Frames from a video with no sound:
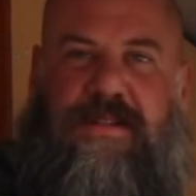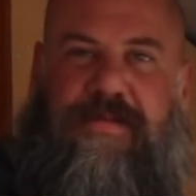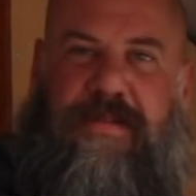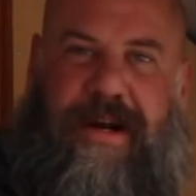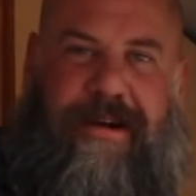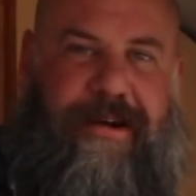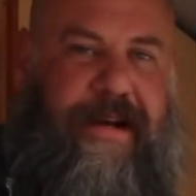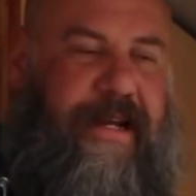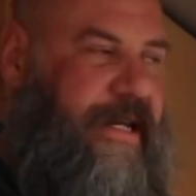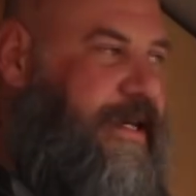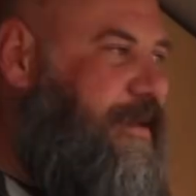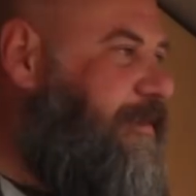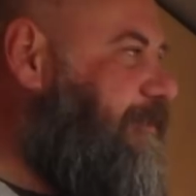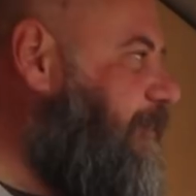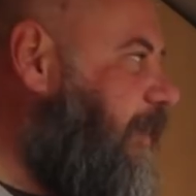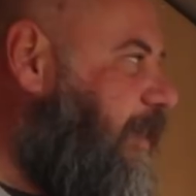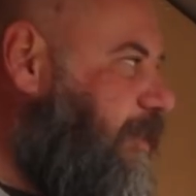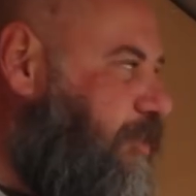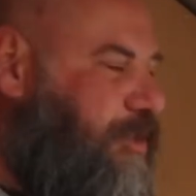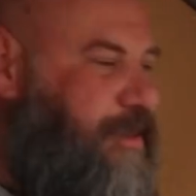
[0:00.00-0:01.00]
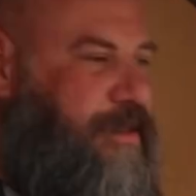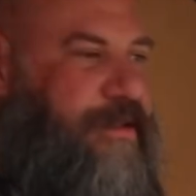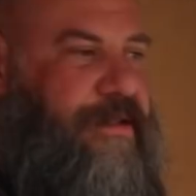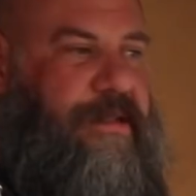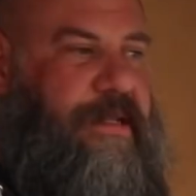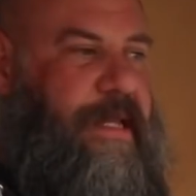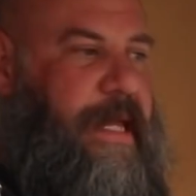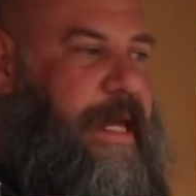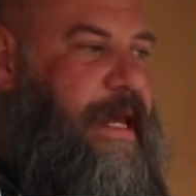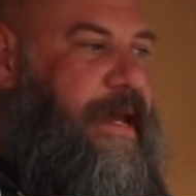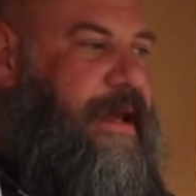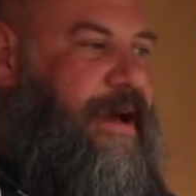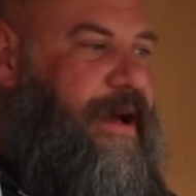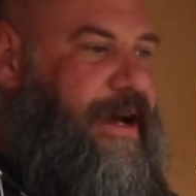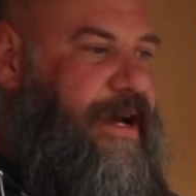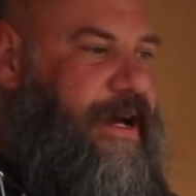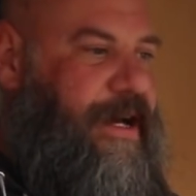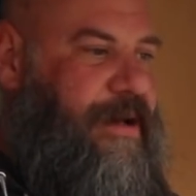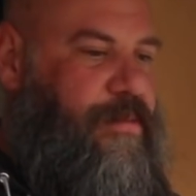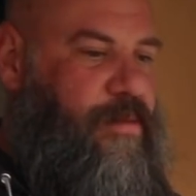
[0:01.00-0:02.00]
very functional.
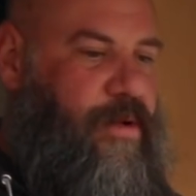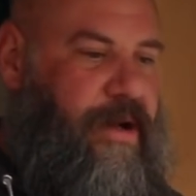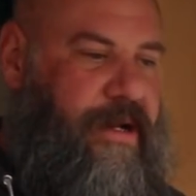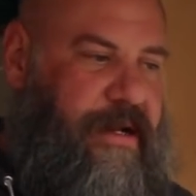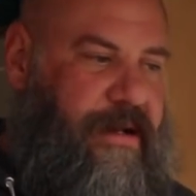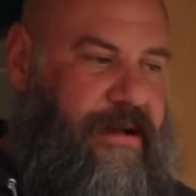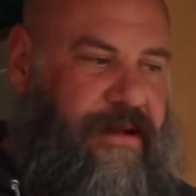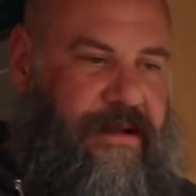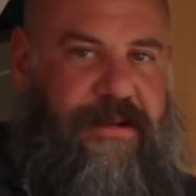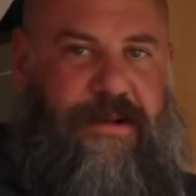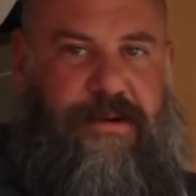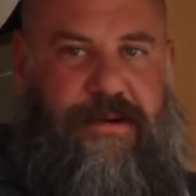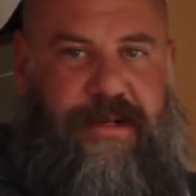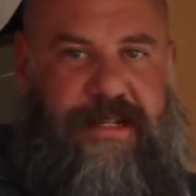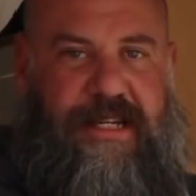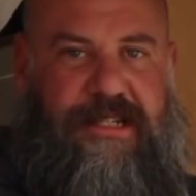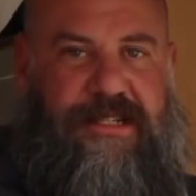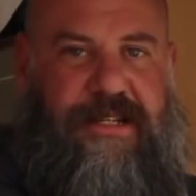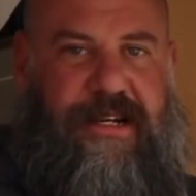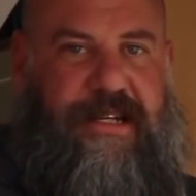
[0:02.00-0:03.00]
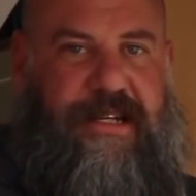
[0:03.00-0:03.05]
One new addition I